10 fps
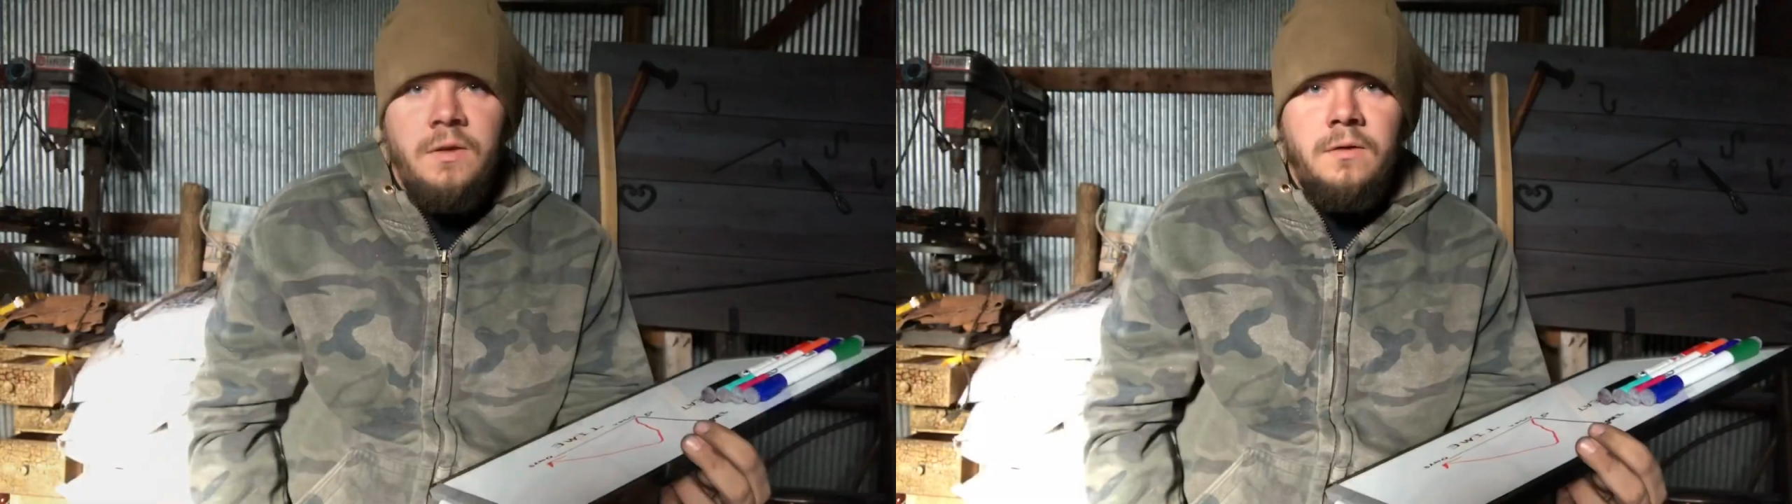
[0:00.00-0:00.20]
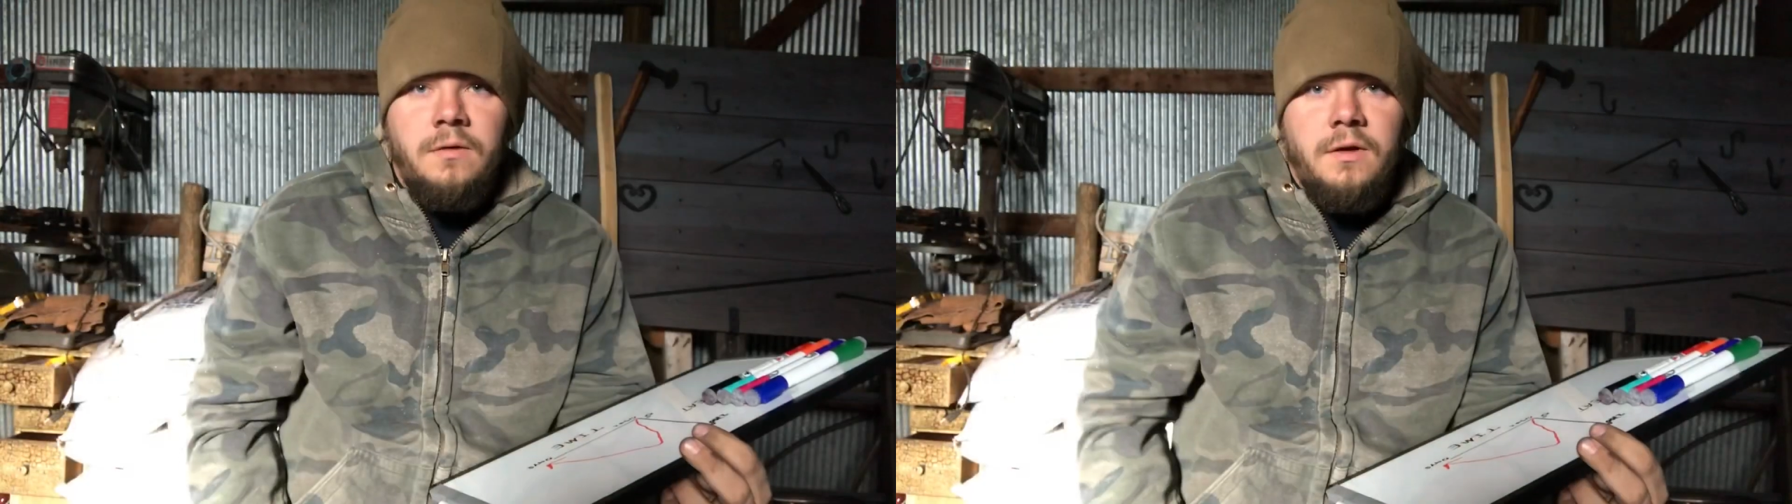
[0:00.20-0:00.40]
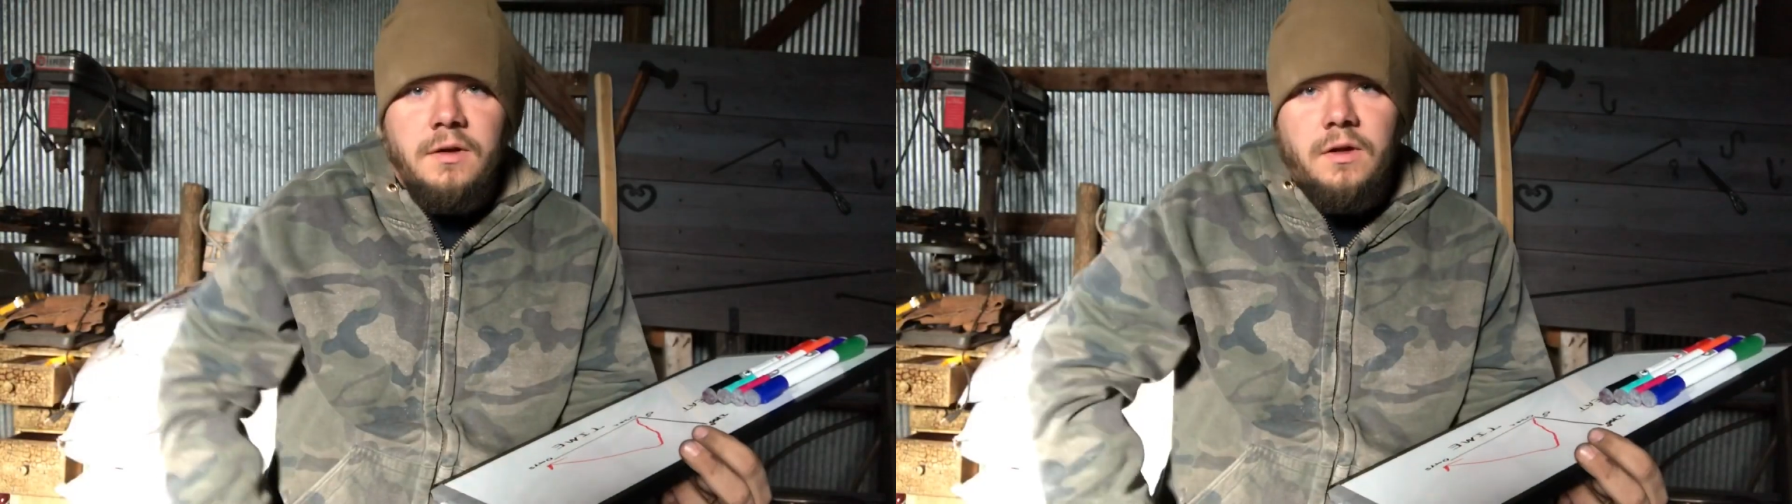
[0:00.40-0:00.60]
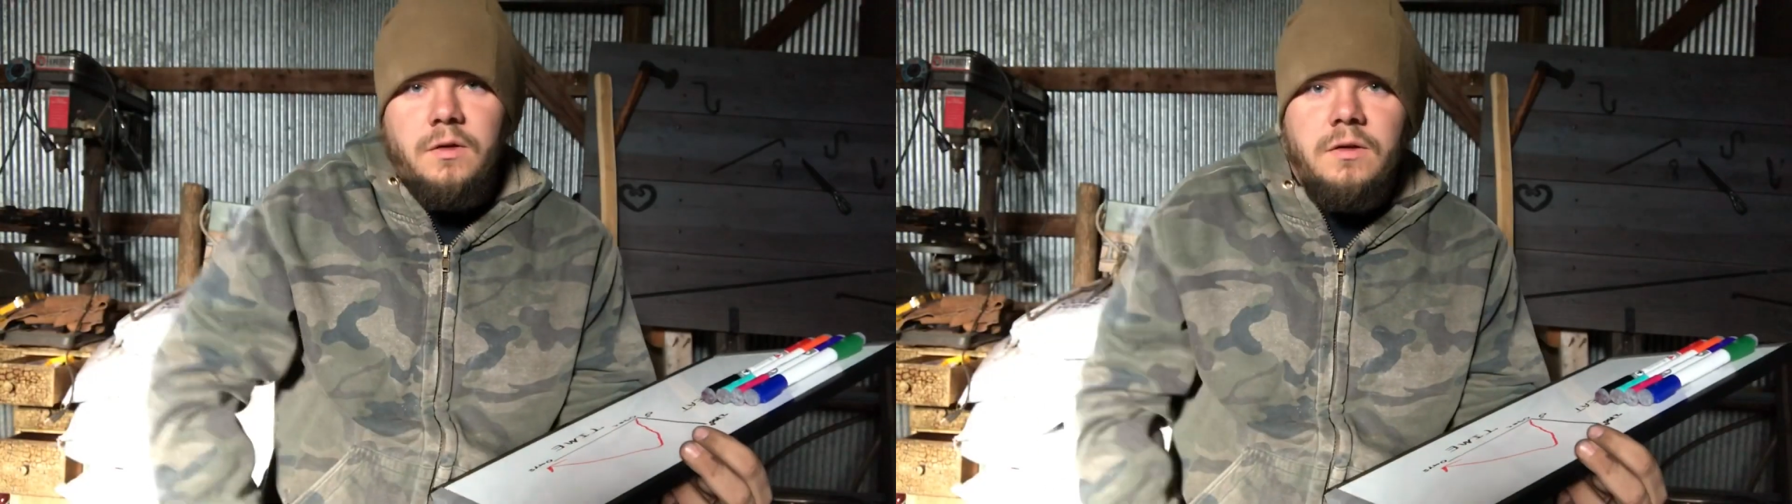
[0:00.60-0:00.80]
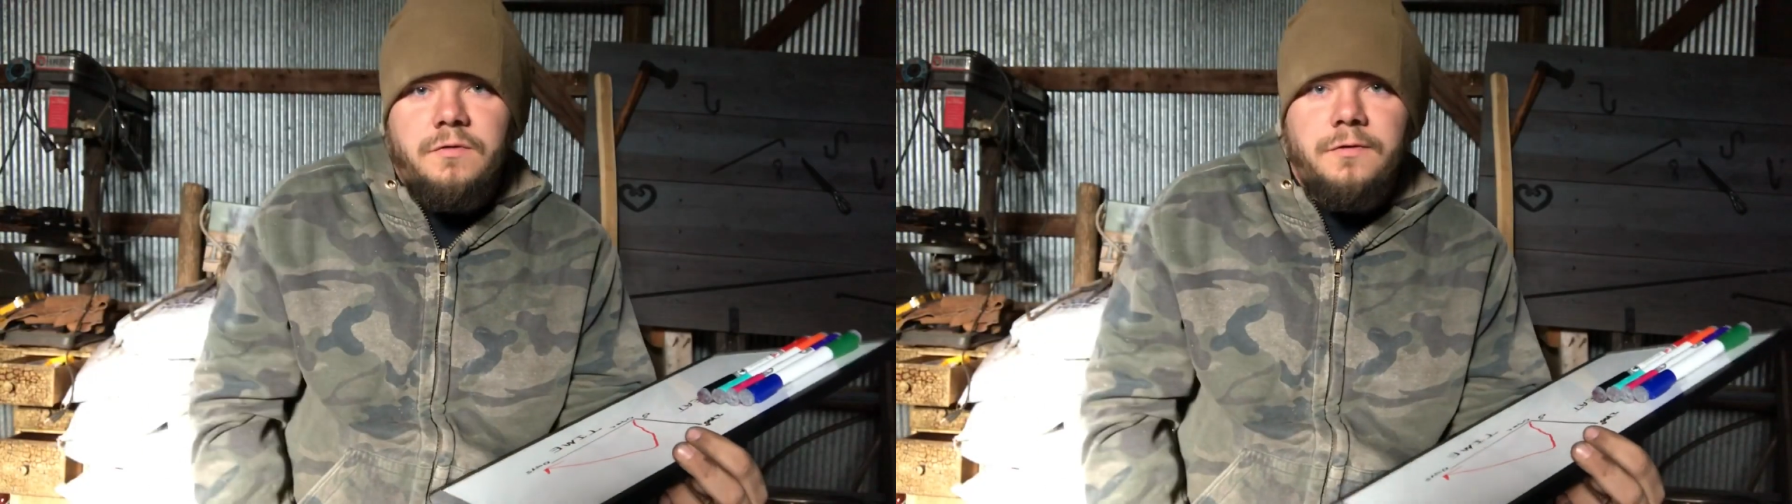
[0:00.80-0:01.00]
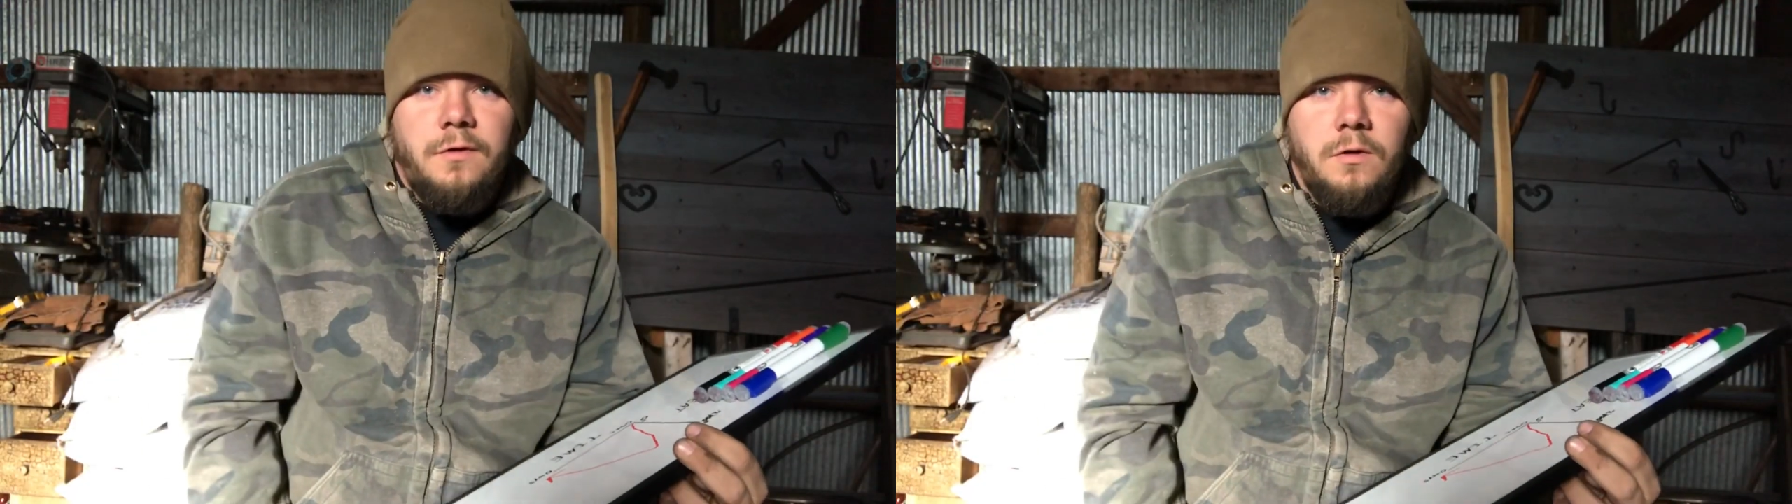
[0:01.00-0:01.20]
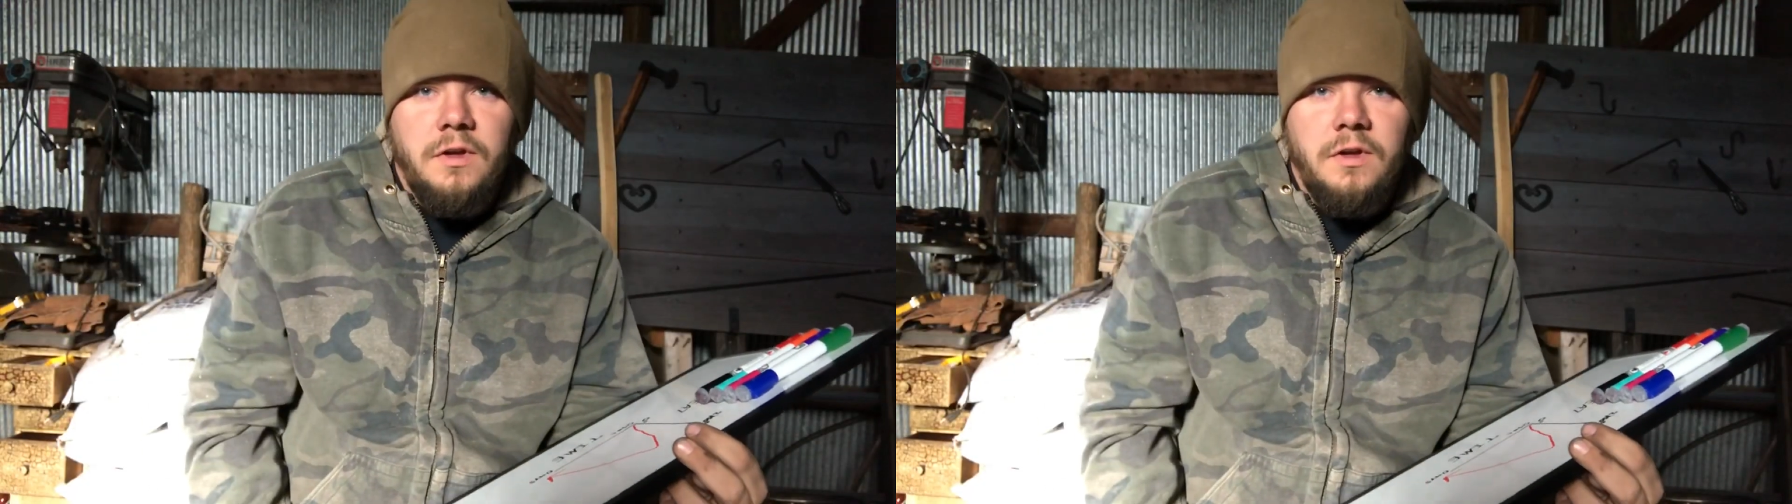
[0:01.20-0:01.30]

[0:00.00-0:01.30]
Okay, now you can fully